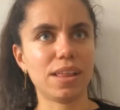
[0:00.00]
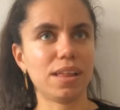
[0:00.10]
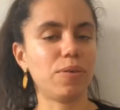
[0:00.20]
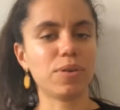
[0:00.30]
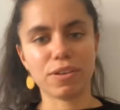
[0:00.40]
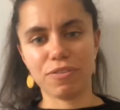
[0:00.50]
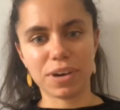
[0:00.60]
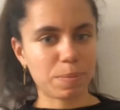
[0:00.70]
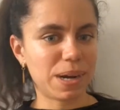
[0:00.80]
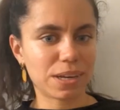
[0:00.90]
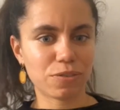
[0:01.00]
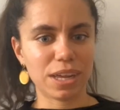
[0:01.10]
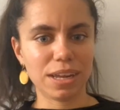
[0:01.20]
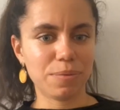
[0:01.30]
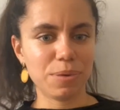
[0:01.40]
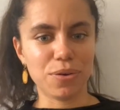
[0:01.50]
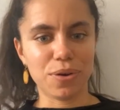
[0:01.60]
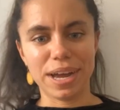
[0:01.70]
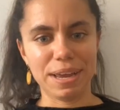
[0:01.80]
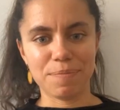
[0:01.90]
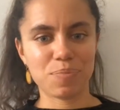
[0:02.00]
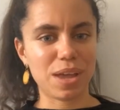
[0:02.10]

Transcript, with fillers: that was the first part of the interview I,